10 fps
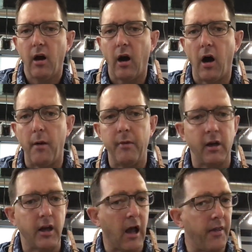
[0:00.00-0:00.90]
And
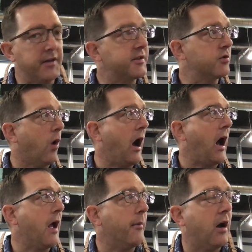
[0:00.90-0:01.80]
again, this is
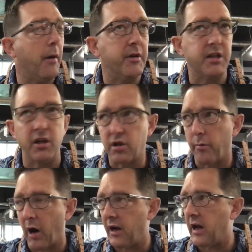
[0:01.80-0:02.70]
why I'm a teacher
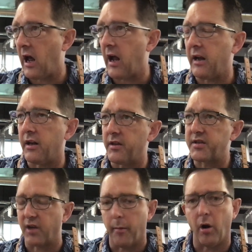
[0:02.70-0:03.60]
by day, and in the
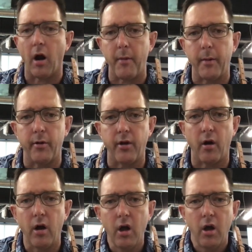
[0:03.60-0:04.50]
summer I'm able to
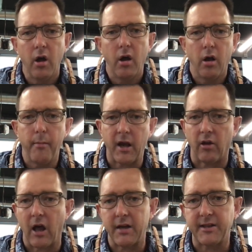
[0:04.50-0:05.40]
make a
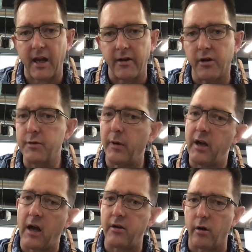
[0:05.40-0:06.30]
lot of sandals, but
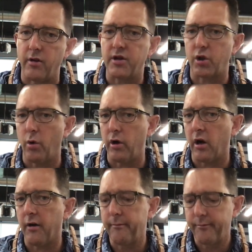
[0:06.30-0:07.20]
not during the school year.
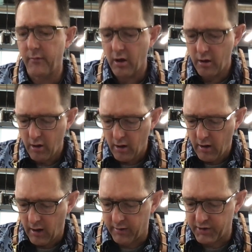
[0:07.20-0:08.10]
And